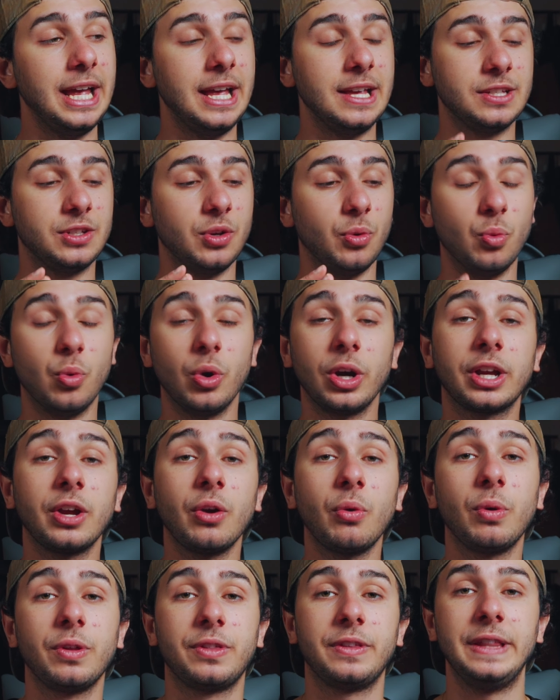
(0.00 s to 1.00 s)
is
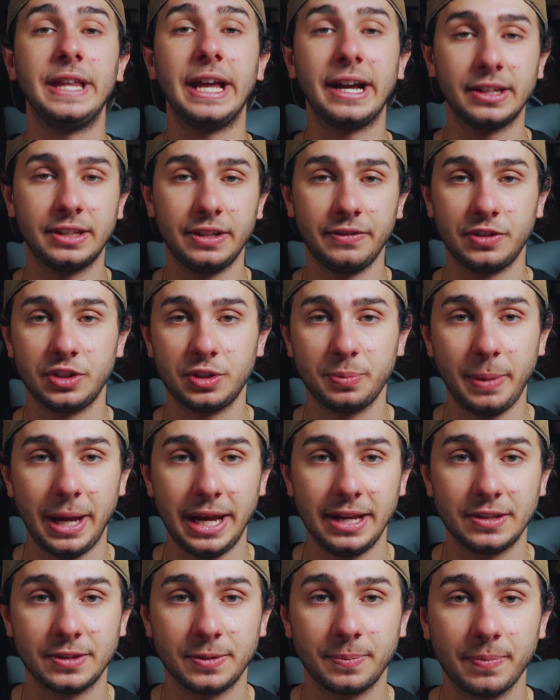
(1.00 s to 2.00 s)
working with negative
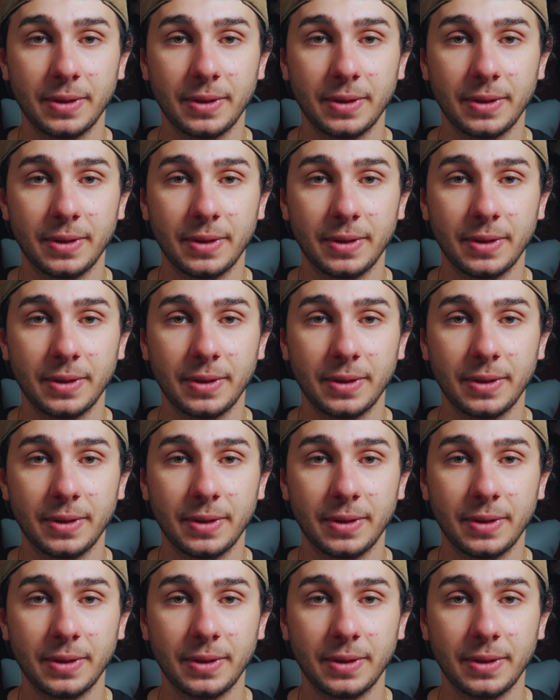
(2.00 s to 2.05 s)
space.